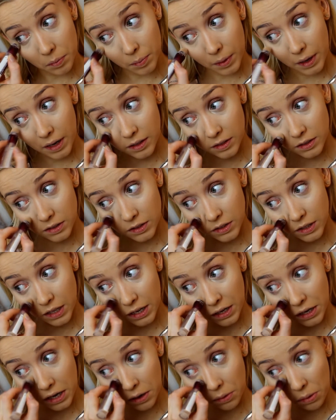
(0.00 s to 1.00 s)
But I just
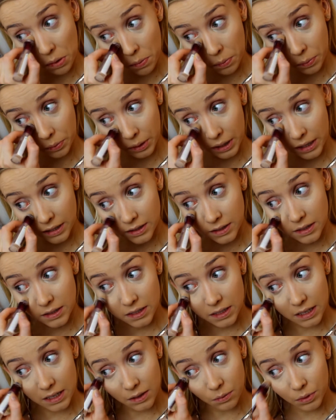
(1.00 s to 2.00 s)
like how it
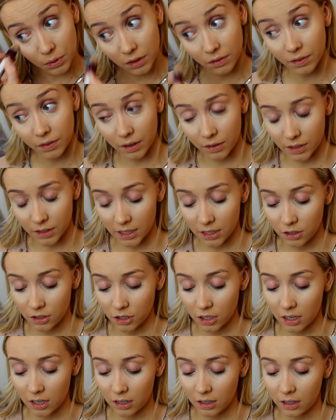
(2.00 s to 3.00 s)
blends in with the
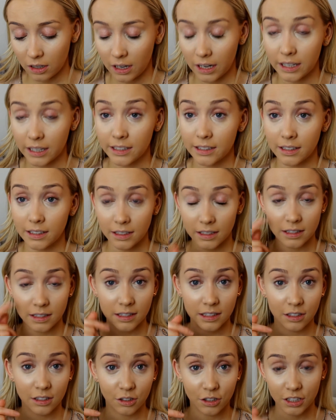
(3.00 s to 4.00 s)
foundation and the
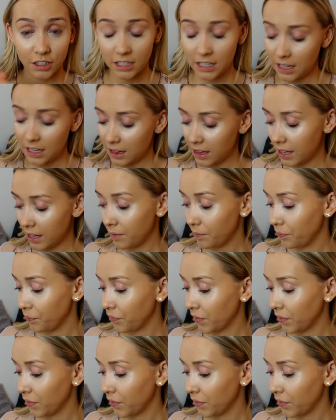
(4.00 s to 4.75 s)
concealer underneath it.